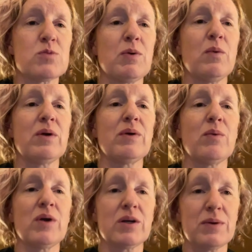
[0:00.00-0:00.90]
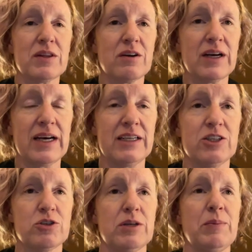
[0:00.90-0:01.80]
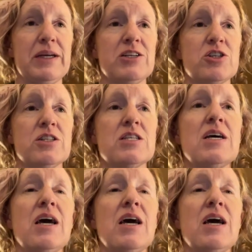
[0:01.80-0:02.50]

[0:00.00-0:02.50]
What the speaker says: But when we work with our head injury patients